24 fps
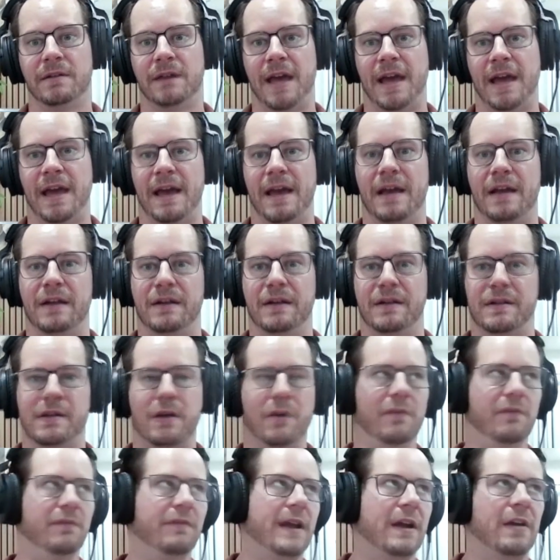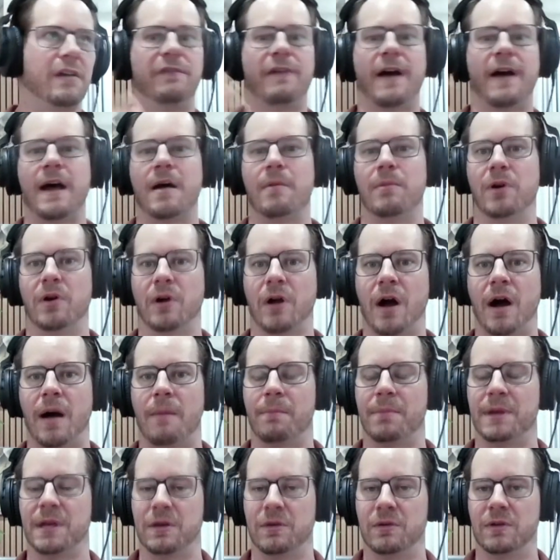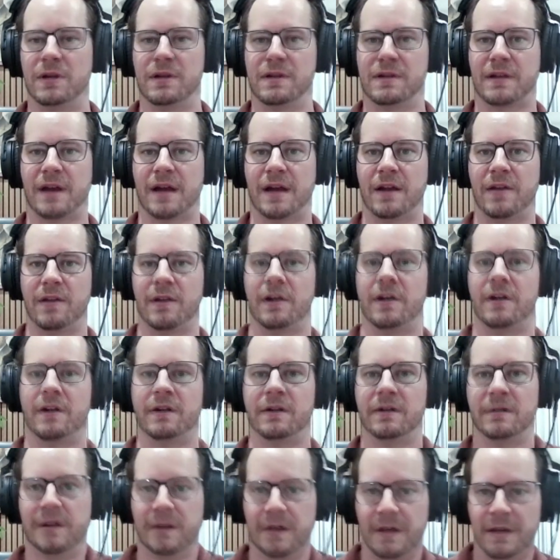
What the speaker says: And so verifiable compute is kind of their